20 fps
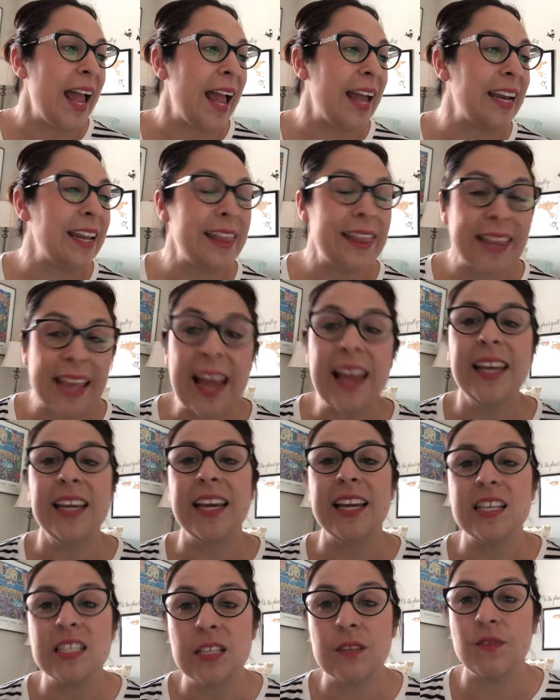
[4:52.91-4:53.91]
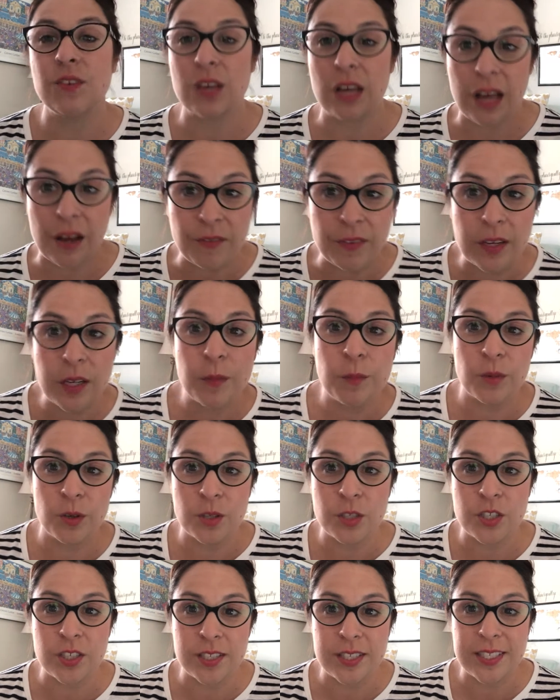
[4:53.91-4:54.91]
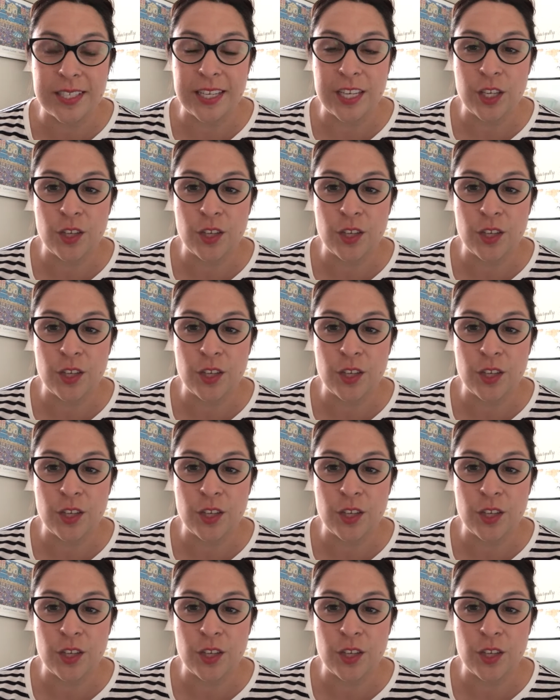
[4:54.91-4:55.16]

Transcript: and in that case, if you have an emergency,